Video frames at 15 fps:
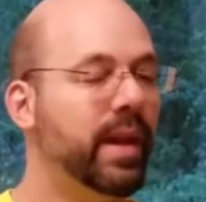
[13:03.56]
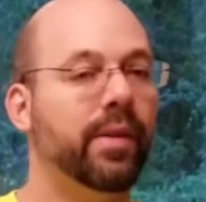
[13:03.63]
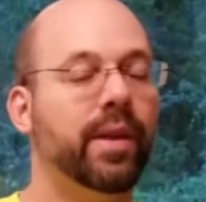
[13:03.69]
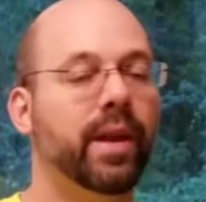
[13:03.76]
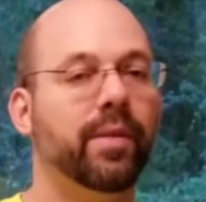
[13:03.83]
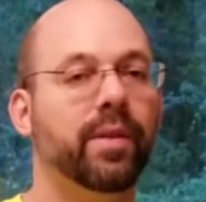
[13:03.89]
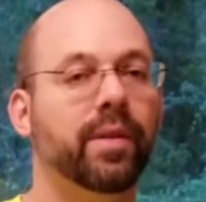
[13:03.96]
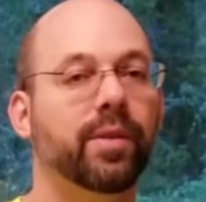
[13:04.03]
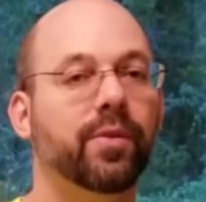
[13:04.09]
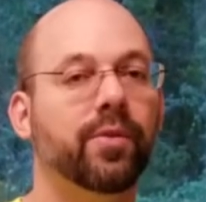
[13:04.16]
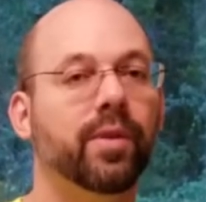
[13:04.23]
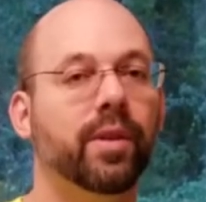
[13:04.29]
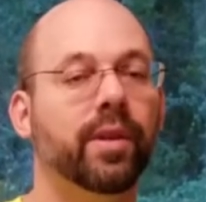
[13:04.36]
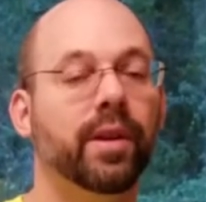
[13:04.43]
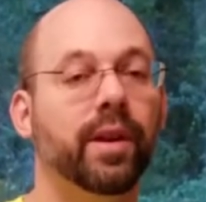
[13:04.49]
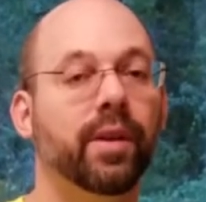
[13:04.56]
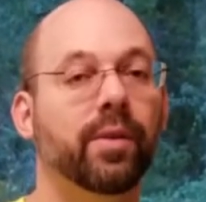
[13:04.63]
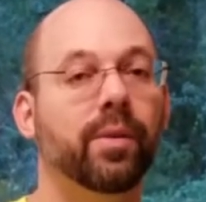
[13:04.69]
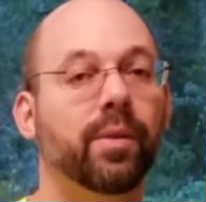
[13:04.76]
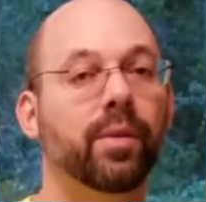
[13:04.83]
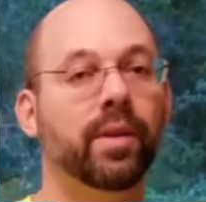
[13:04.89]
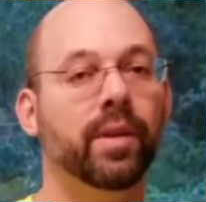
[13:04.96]
having to drill an air
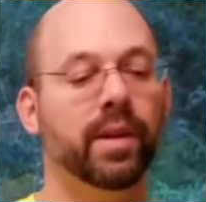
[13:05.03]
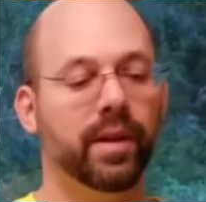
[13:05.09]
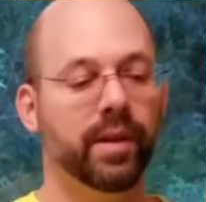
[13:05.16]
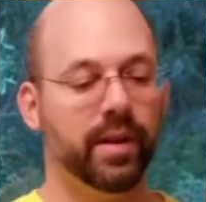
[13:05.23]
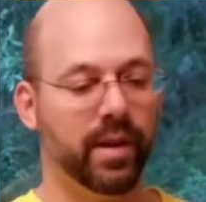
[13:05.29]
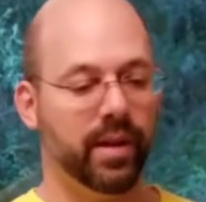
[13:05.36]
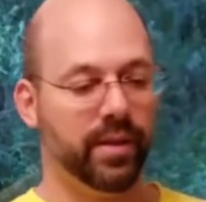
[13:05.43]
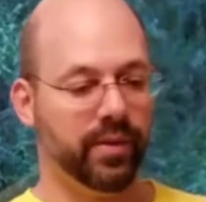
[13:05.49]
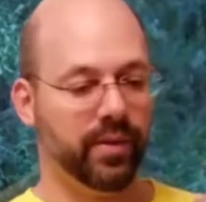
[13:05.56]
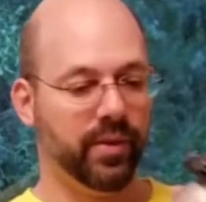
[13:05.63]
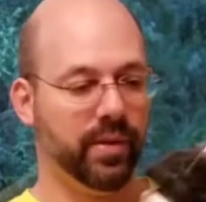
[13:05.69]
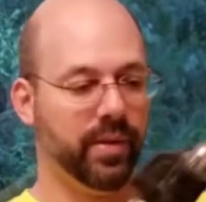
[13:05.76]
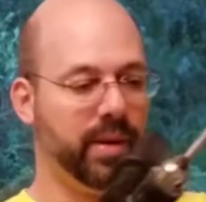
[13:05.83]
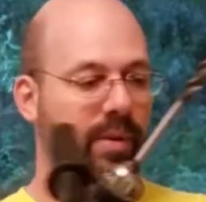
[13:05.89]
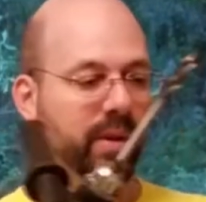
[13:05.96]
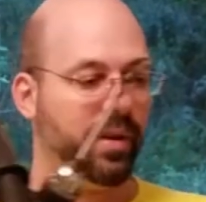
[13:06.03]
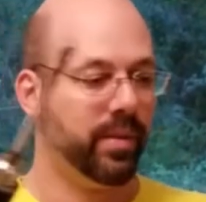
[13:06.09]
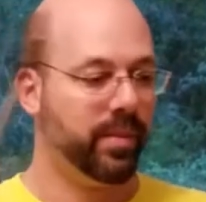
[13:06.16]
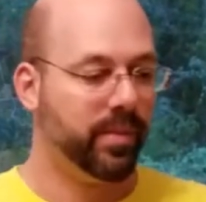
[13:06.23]
hole. So I'm going to